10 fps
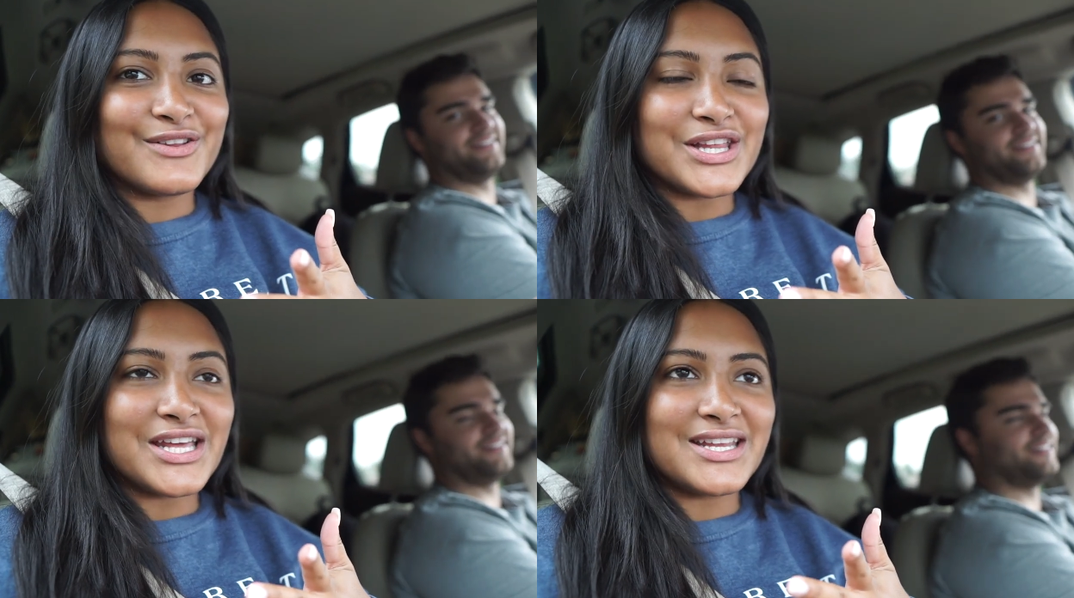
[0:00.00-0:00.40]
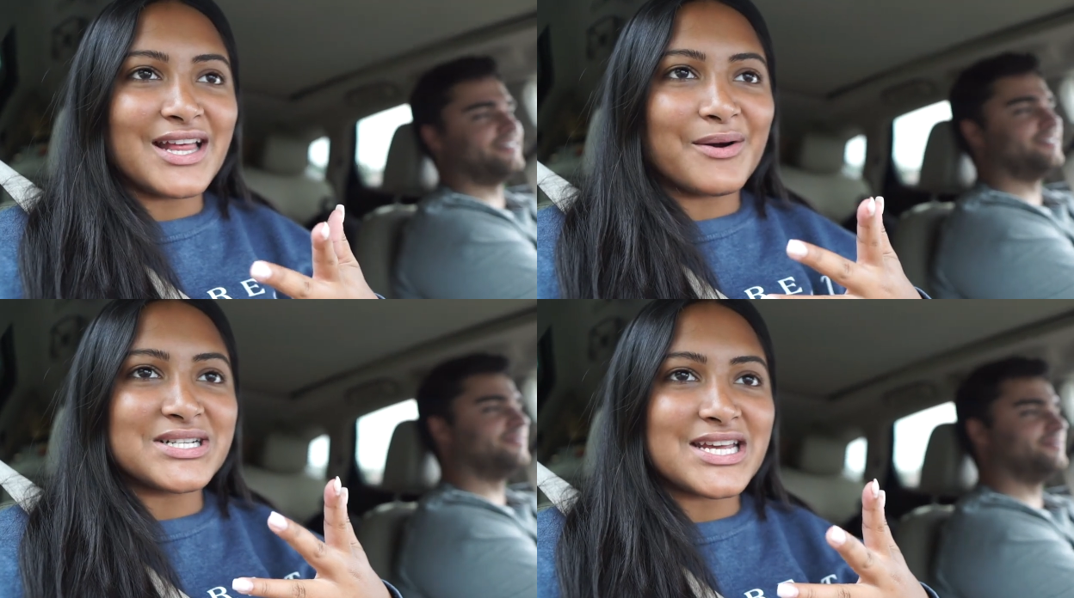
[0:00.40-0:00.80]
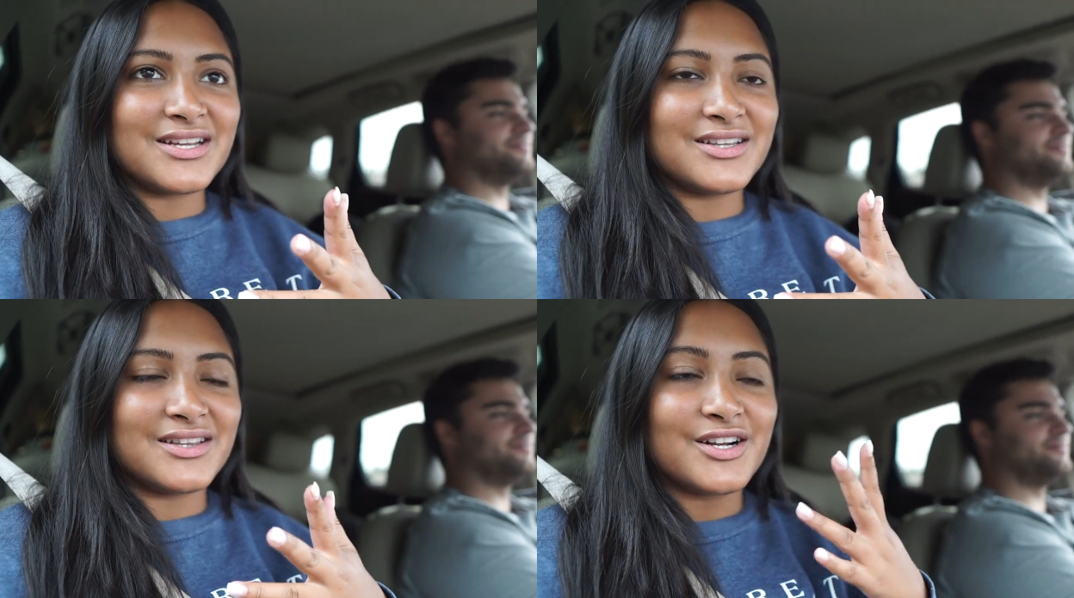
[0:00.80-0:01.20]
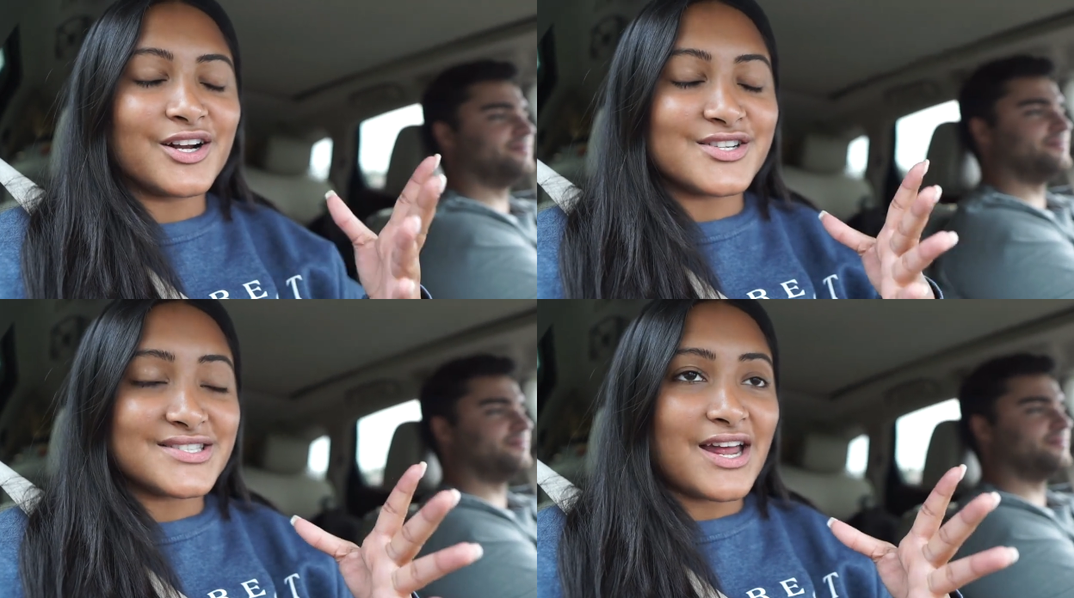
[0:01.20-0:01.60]
Speaker 1: the lady that we're taking
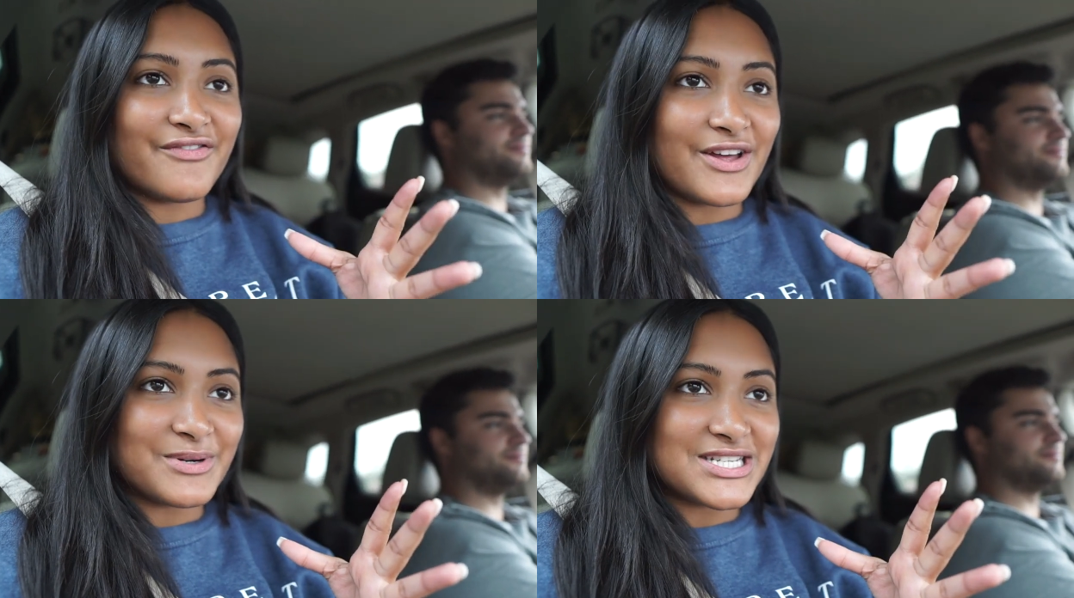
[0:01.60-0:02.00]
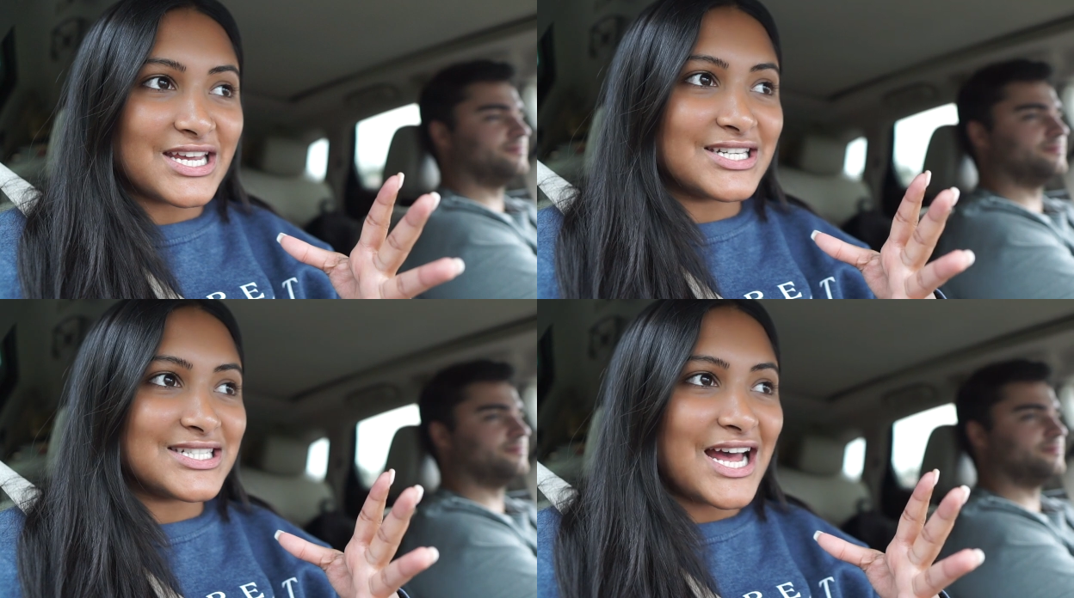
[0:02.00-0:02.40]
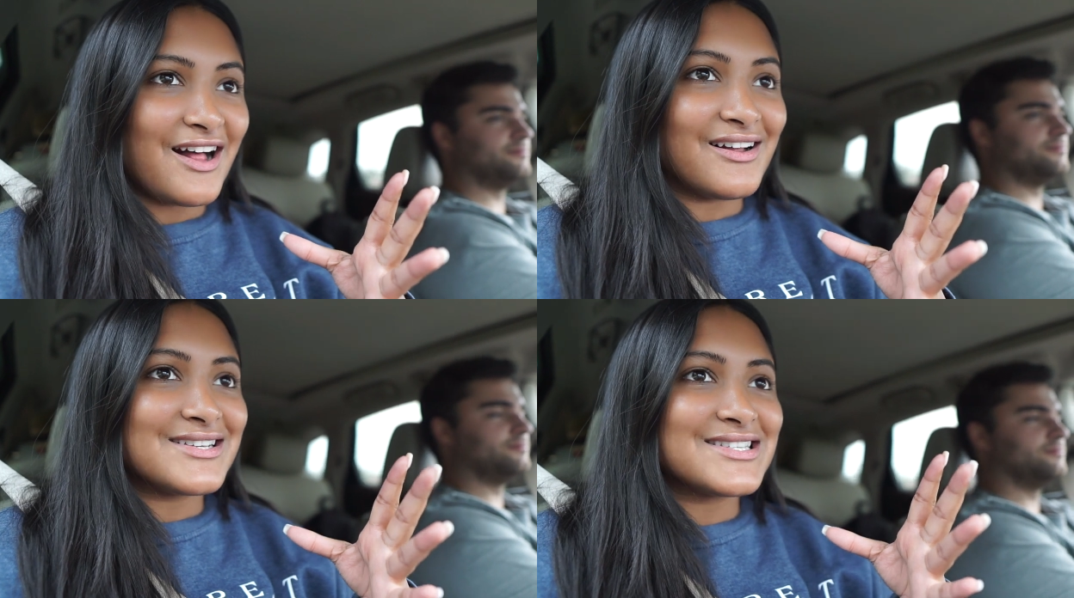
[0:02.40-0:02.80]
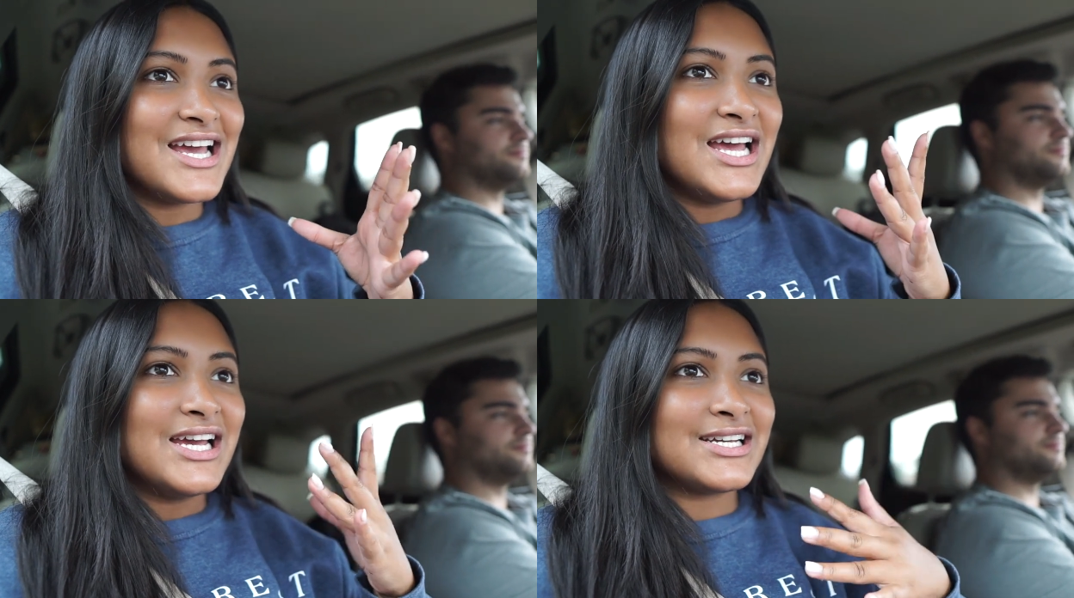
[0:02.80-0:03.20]
her stuff that we're taking to Dallas
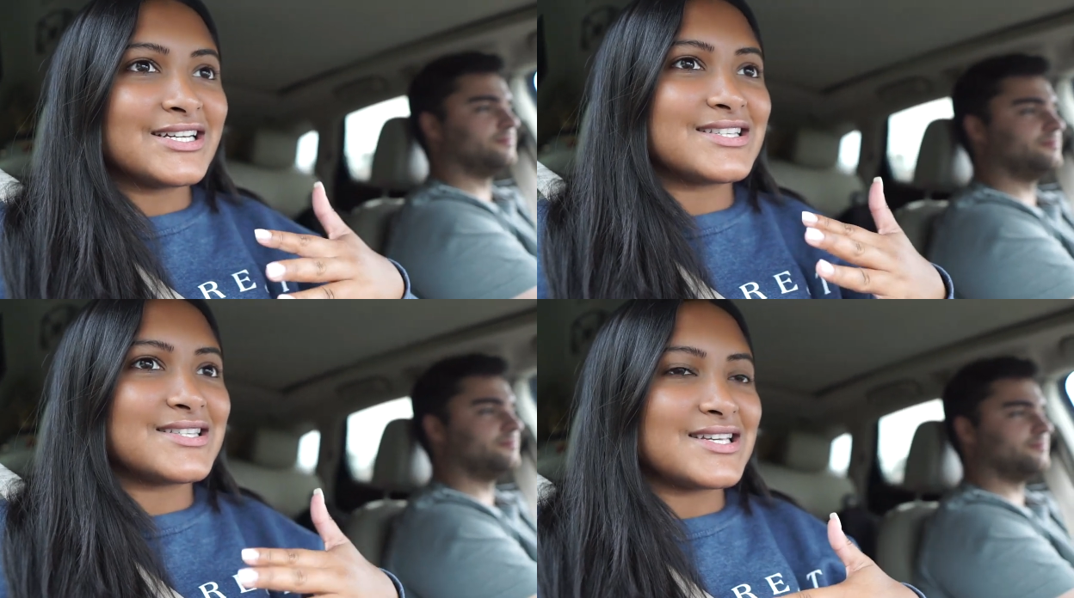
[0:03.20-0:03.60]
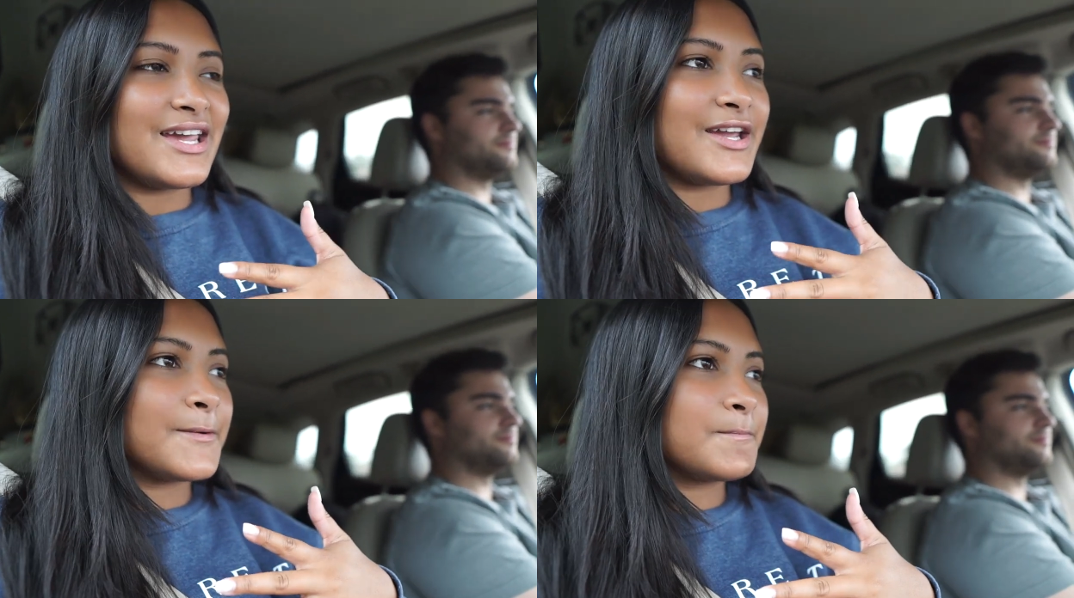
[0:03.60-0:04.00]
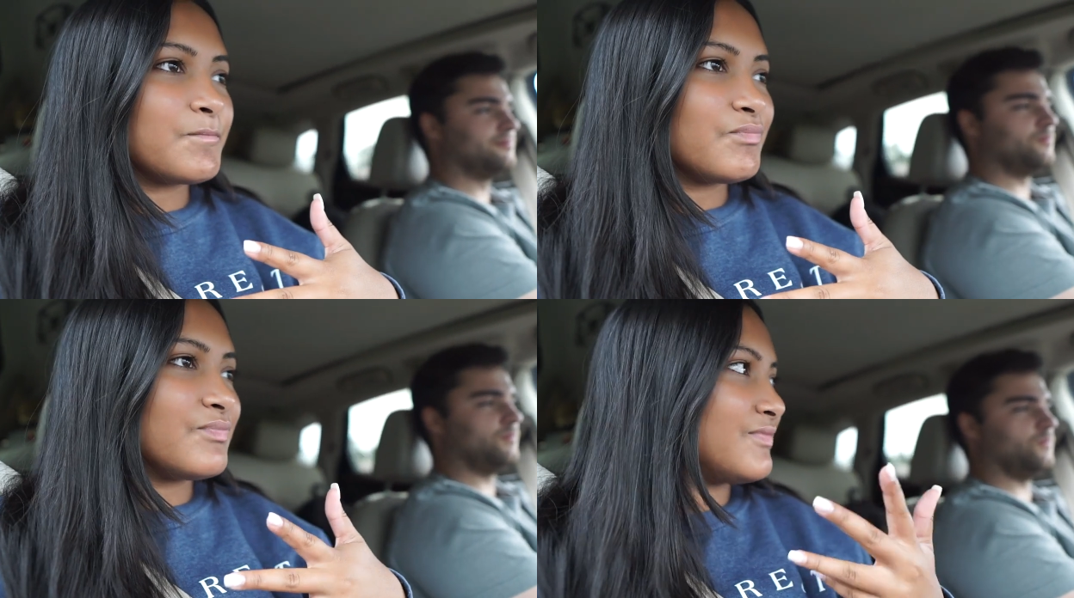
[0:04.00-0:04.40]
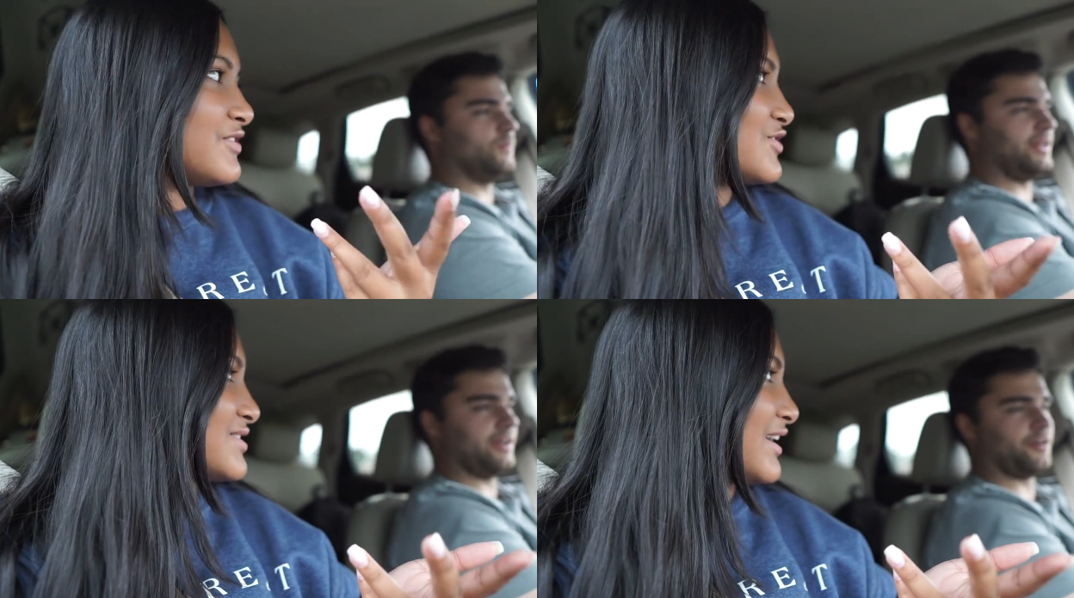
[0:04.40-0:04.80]
because it's like. To get